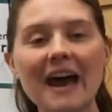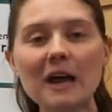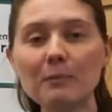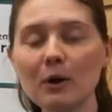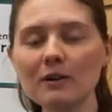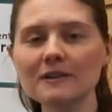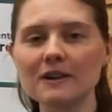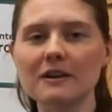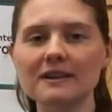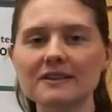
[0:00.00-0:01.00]
tadpoles
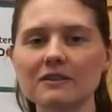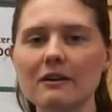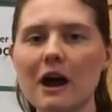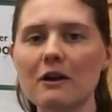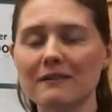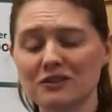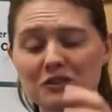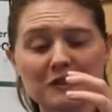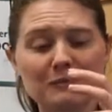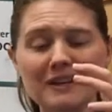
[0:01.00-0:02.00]
are going to start out as
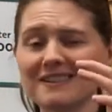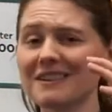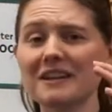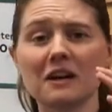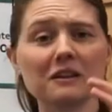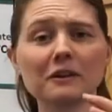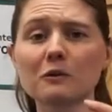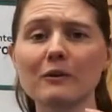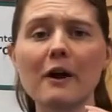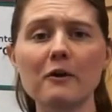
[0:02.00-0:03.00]
just basically a
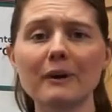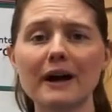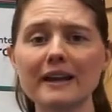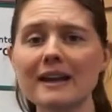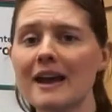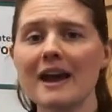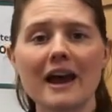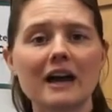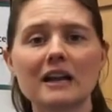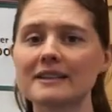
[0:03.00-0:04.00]
little round body
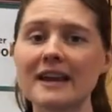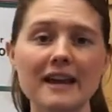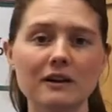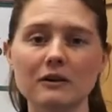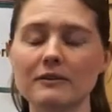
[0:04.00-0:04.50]
and a tail.